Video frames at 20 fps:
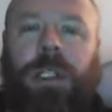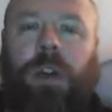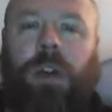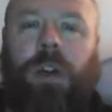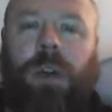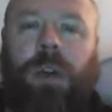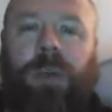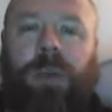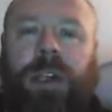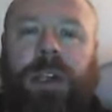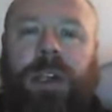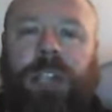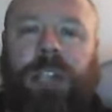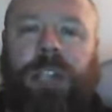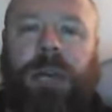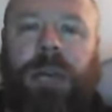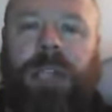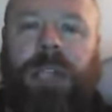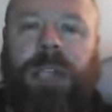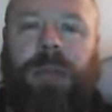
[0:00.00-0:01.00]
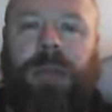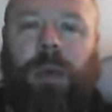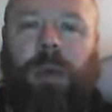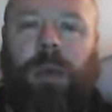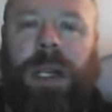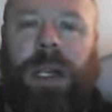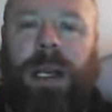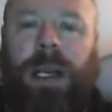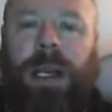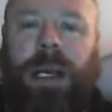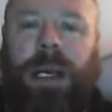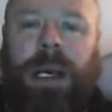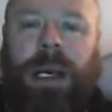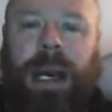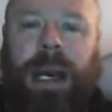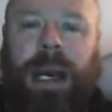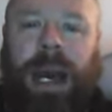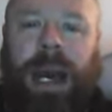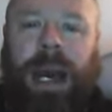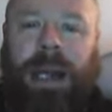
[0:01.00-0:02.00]
the northern British Isles at the moment,
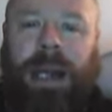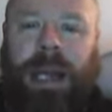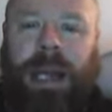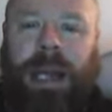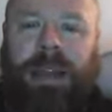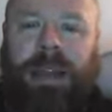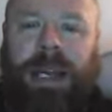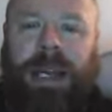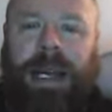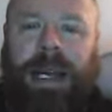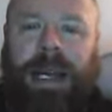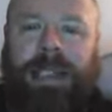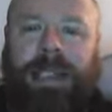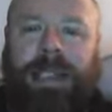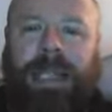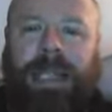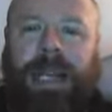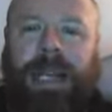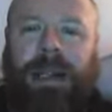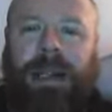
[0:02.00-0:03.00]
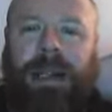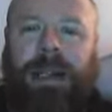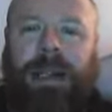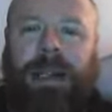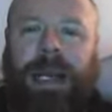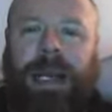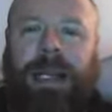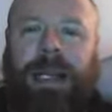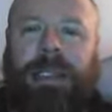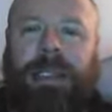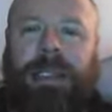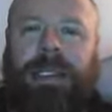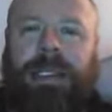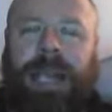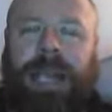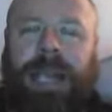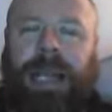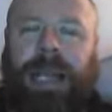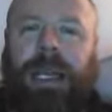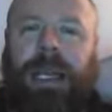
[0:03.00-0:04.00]
and I think it's getting kind of
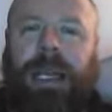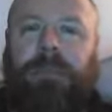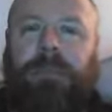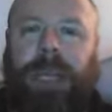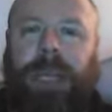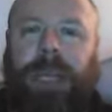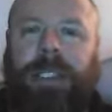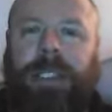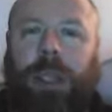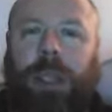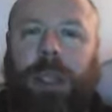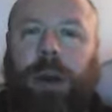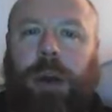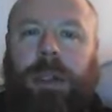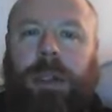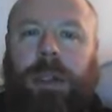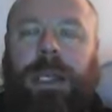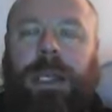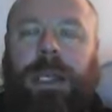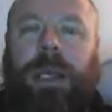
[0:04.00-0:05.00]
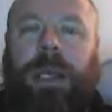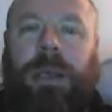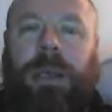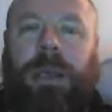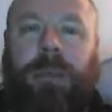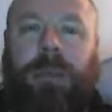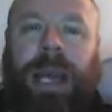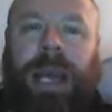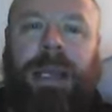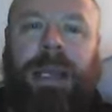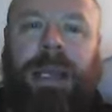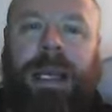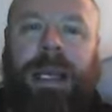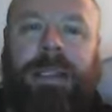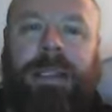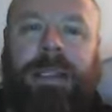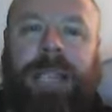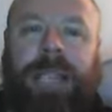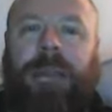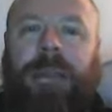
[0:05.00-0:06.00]
slightly missed out by the
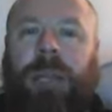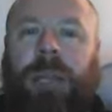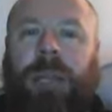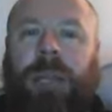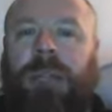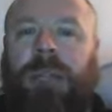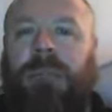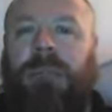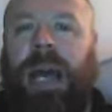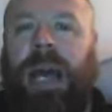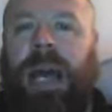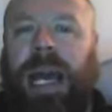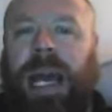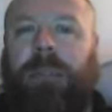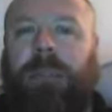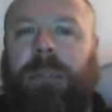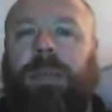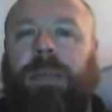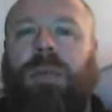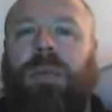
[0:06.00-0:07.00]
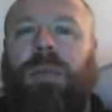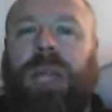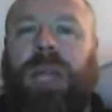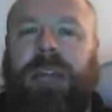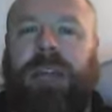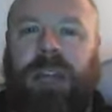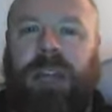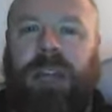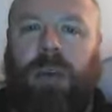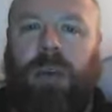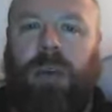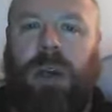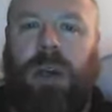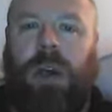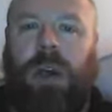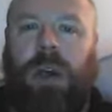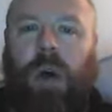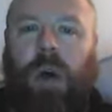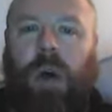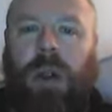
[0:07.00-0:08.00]
excitement, hype, whatever you want
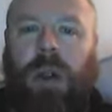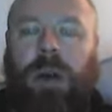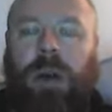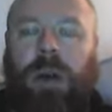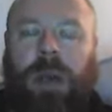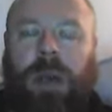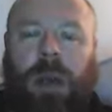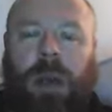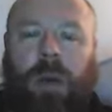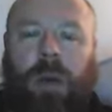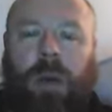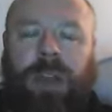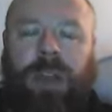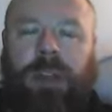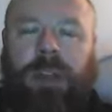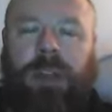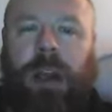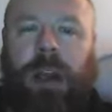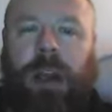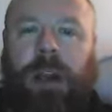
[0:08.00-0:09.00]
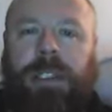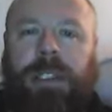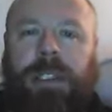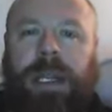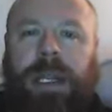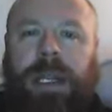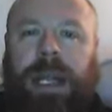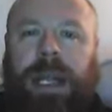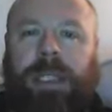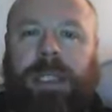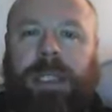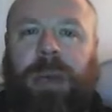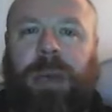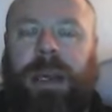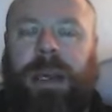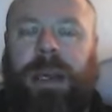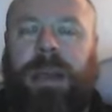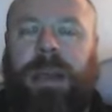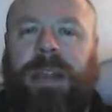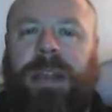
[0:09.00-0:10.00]
to call it, with regards to next
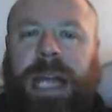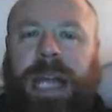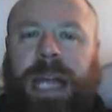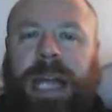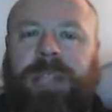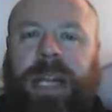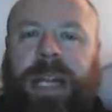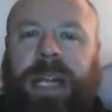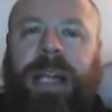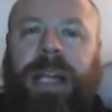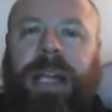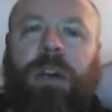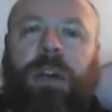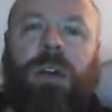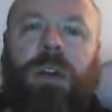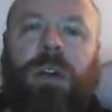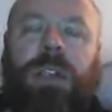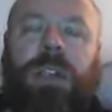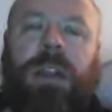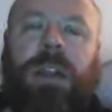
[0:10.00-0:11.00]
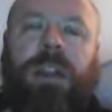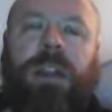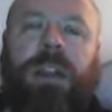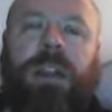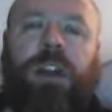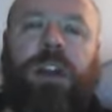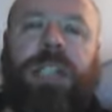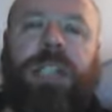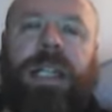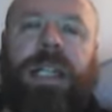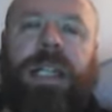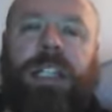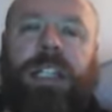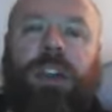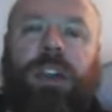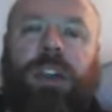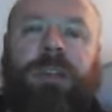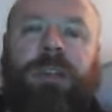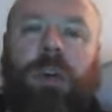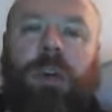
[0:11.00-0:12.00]
week. Thanks for clicking on to the Thursday
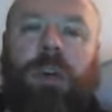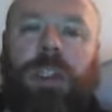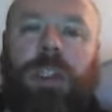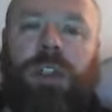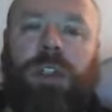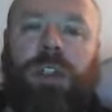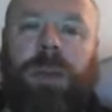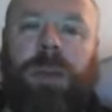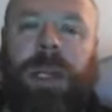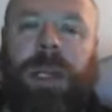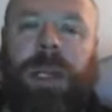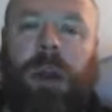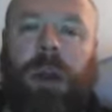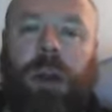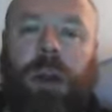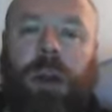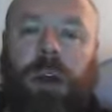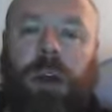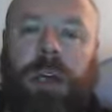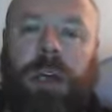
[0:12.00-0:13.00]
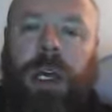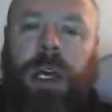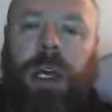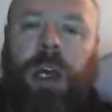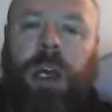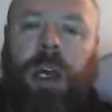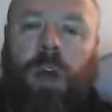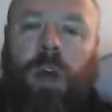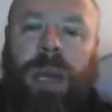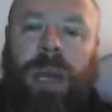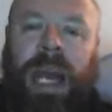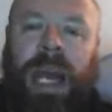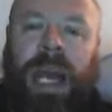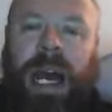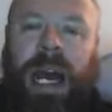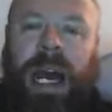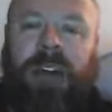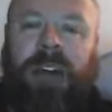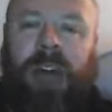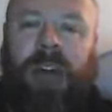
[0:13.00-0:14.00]
edition of Hogan's European Outlook. We
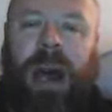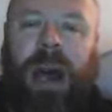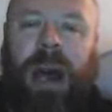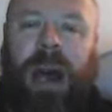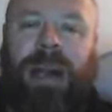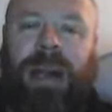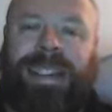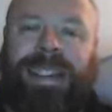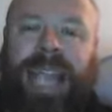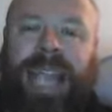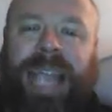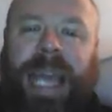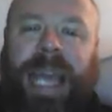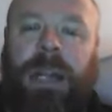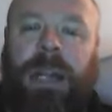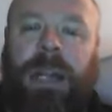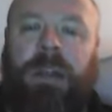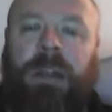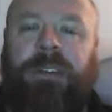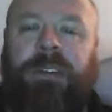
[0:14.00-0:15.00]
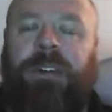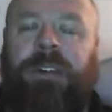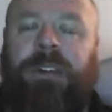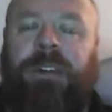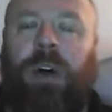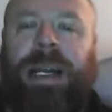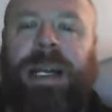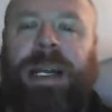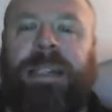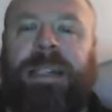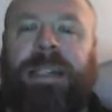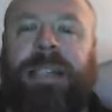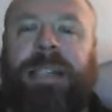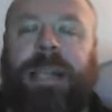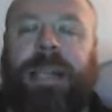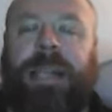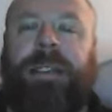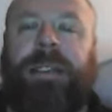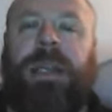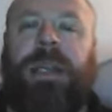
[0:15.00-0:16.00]
have a
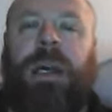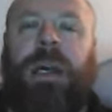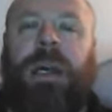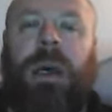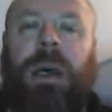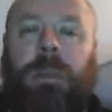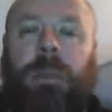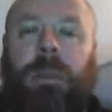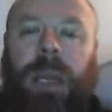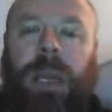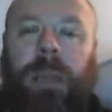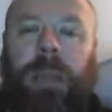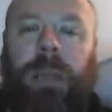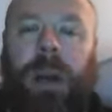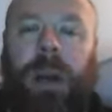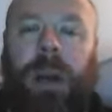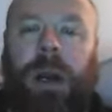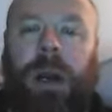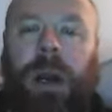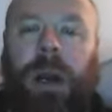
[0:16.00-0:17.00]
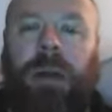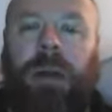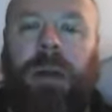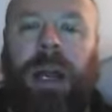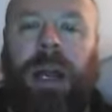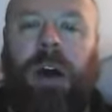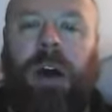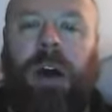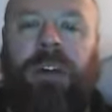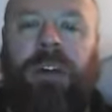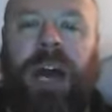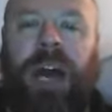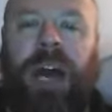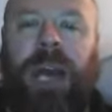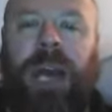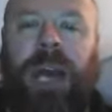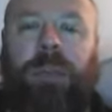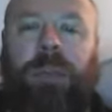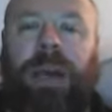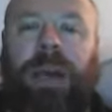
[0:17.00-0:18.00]
1046 millibar area of
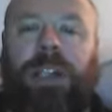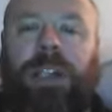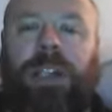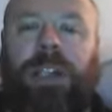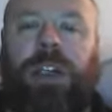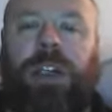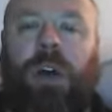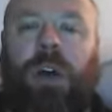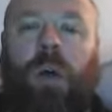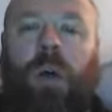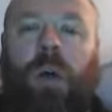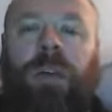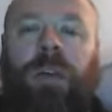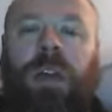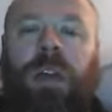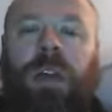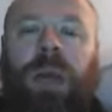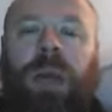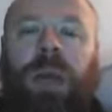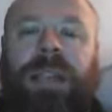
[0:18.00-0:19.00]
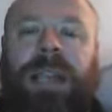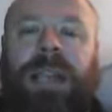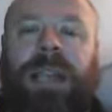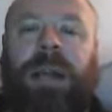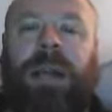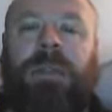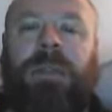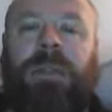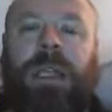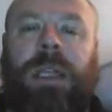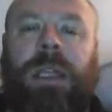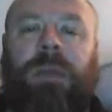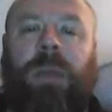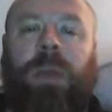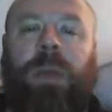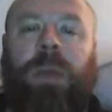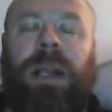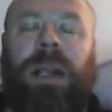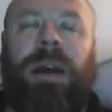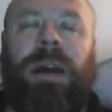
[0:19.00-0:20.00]
high pressure over the West Highlands at the
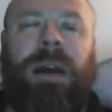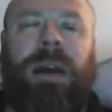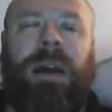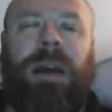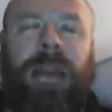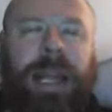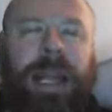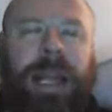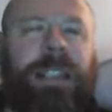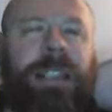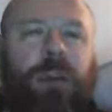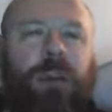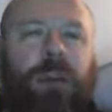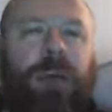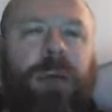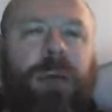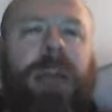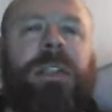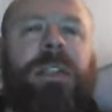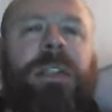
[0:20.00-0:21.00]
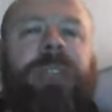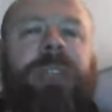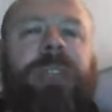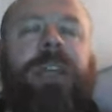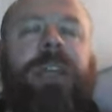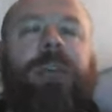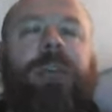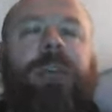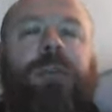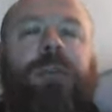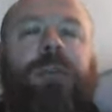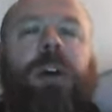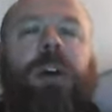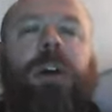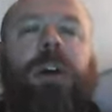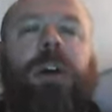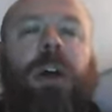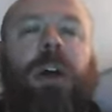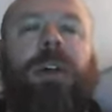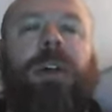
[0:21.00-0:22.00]
moment. That is a relatively
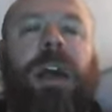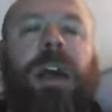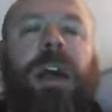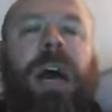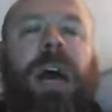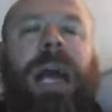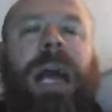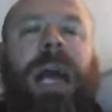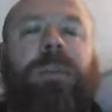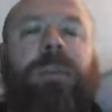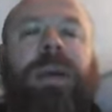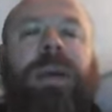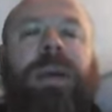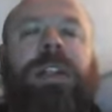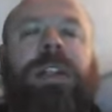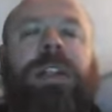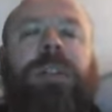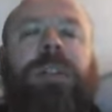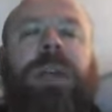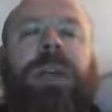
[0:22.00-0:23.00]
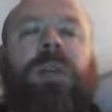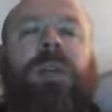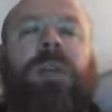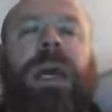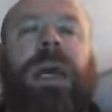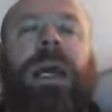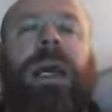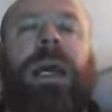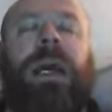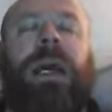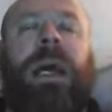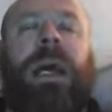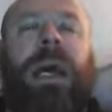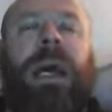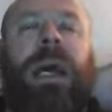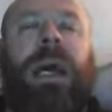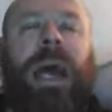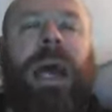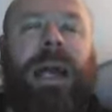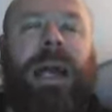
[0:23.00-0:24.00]
rare area of high pressure, by the way.
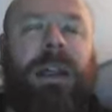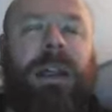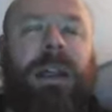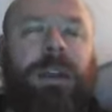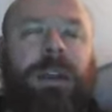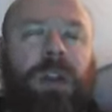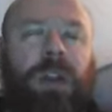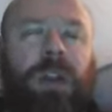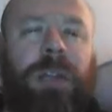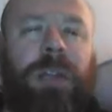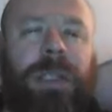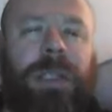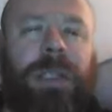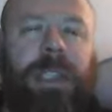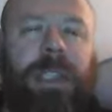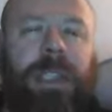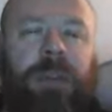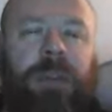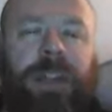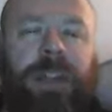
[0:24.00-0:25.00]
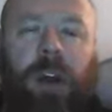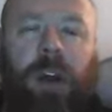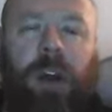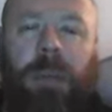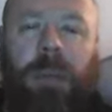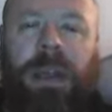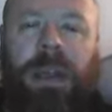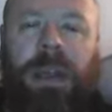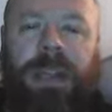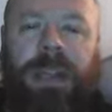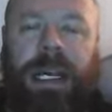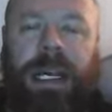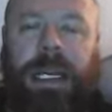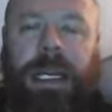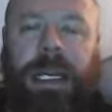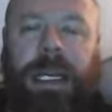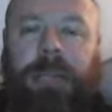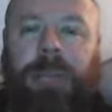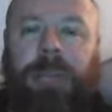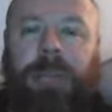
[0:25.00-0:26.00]
And I thought to myself, it got me
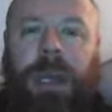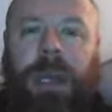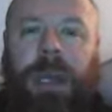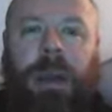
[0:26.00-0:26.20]
thinking,